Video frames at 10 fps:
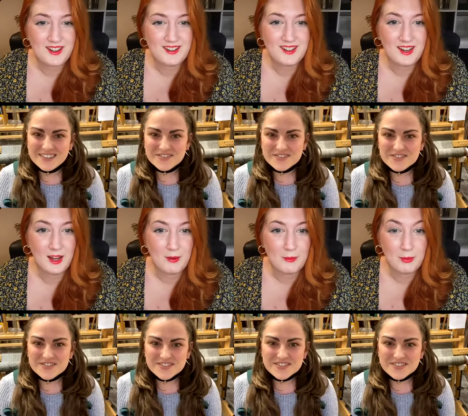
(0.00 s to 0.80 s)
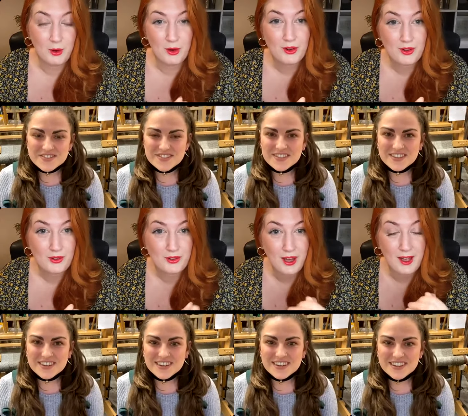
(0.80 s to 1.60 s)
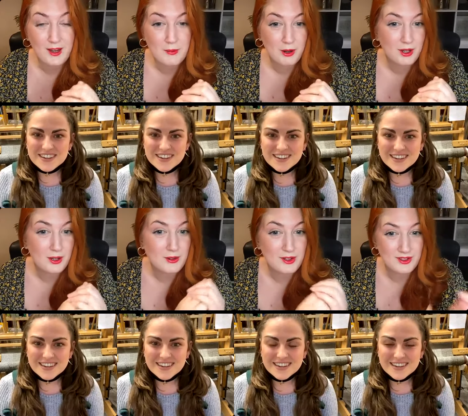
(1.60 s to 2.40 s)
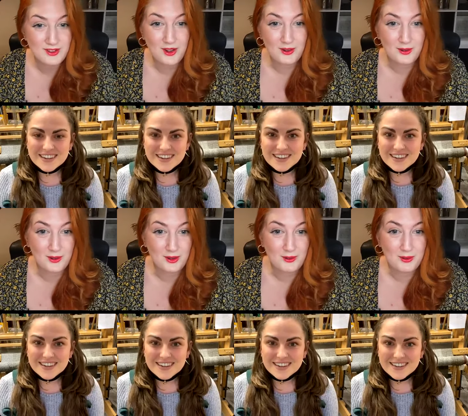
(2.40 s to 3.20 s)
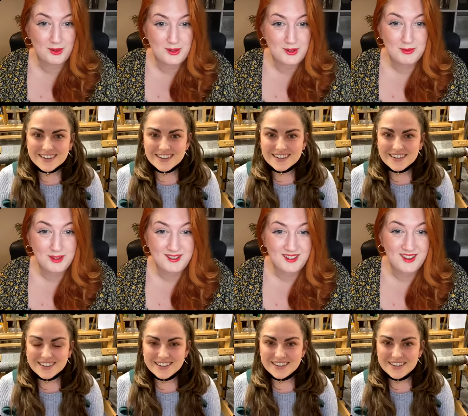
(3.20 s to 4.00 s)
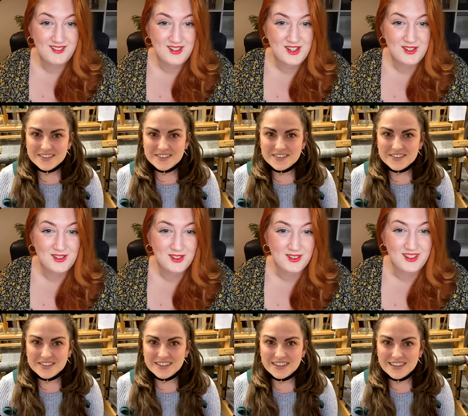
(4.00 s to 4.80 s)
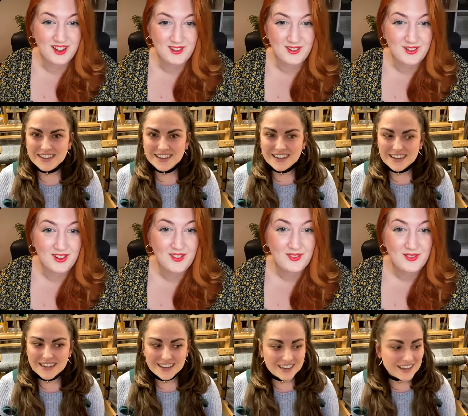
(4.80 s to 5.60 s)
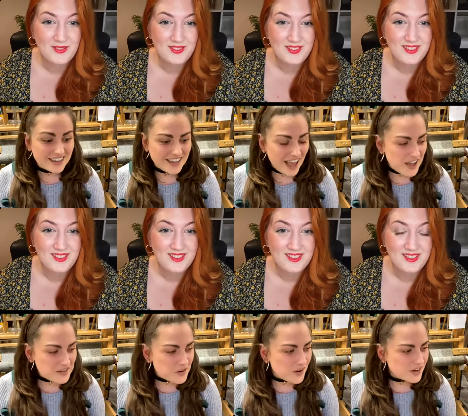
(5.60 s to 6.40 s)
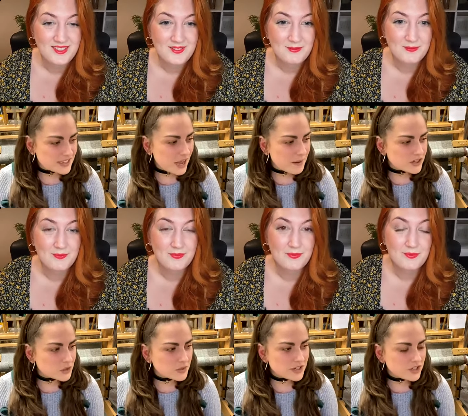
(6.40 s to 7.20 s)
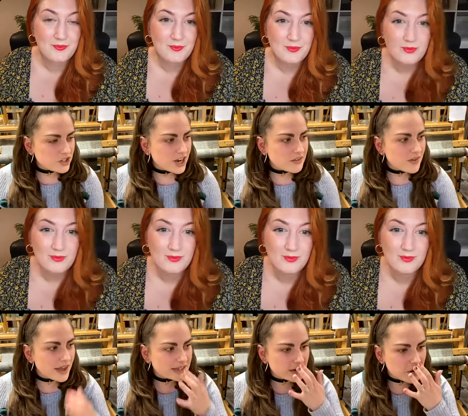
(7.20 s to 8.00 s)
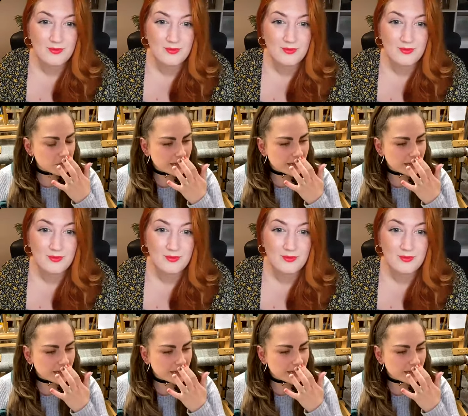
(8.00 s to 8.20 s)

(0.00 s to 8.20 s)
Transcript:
Speaker 1: in tonight. But for anybody who does not know you, could you please introduce yourself?
Speaker 2: Yeah, of course. Um, I just wanted to check first. I know we